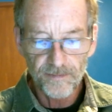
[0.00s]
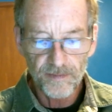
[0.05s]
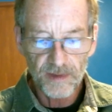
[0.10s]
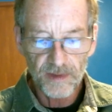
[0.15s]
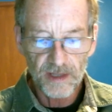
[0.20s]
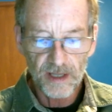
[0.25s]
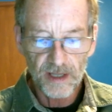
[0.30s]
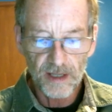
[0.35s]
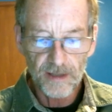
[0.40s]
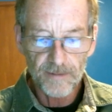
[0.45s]

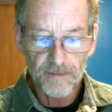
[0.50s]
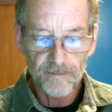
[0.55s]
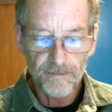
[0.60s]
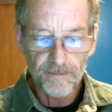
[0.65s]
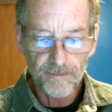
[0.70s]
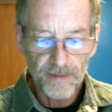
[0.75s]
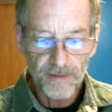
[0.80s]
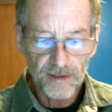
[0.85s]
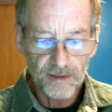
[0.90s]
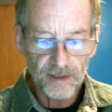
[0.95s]
Okay?
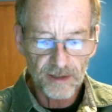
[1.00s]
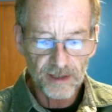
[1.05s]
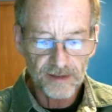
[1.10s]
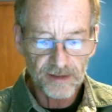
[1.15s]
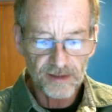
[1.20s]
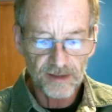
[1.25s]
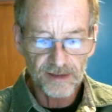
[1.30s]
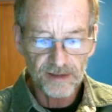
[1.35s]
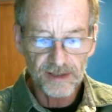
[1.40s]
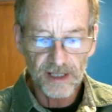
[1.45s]
So that's
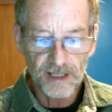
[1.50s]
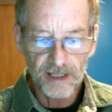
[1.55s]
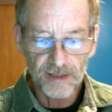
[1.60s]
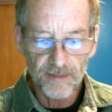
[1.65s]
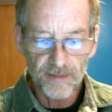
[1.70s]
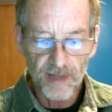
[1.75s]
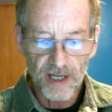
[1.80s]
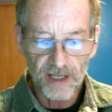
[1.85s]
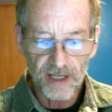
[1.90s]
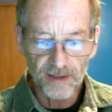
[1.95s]
our
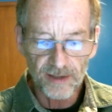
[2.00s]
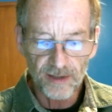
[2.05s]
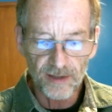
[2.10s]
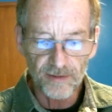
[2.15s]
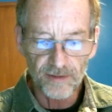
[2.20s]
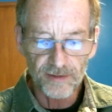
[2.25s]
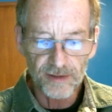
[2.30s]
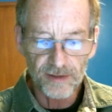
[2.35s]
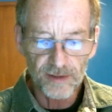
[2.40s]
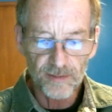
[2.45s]
zygomatic
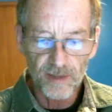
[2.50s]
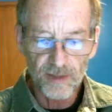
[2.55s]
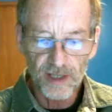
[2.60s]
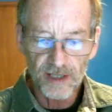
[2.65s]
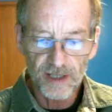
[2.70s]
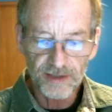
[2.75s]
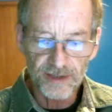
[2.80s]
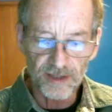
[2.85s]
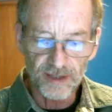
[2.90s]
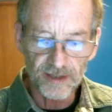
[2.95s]
nerve, two
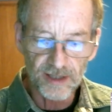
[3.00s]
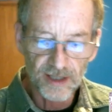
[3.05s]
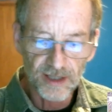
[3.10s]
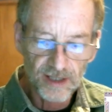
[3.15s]
branches.